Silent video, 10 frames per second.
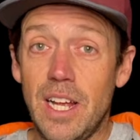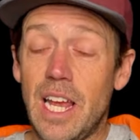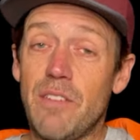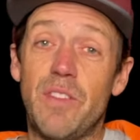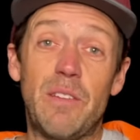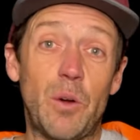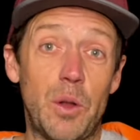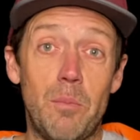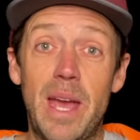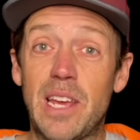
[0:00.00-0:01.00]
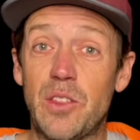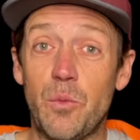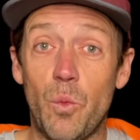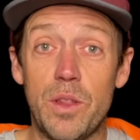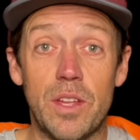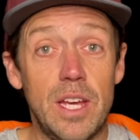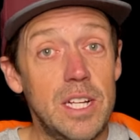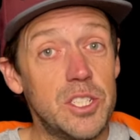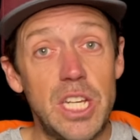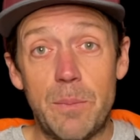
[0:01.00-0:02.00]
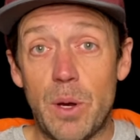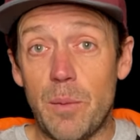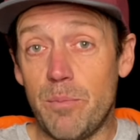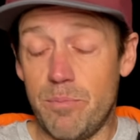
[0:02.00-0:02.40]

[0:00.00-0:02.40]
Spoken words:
if they've got to make them with cheaper